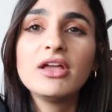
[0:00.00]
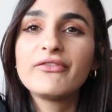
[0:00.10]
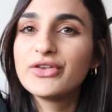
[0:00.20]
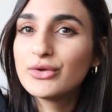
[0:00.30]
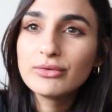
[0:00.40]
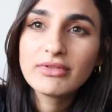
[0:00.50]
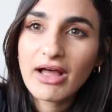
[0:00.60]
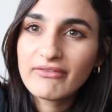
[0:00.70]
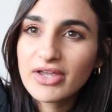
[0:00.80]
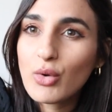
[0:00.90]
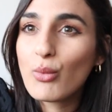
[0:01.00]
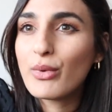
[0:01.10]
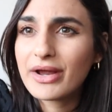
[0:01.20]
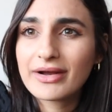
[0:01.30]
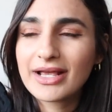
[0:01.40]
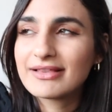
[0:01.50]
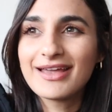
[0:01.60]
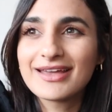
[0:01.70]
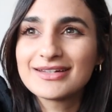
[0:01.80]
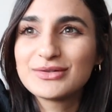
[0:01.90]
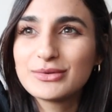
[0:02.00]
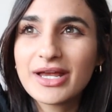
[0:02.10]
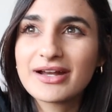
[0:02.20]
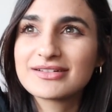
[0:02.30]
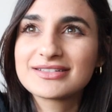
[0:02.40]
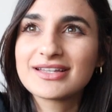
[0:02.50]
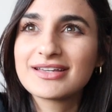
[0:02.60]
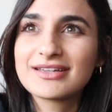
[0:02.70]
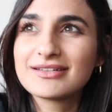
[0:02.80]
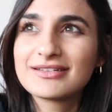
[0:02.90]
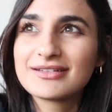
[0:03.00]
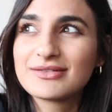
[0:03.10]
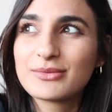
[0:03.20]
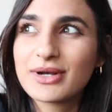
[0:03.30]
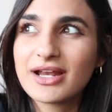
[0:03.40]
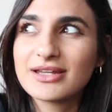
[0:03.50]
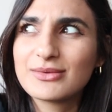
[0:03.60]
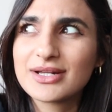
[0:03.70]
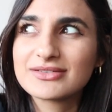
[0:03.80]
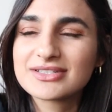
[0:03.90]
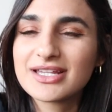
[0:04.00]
If you love it, wear it, and who cares like what anyone else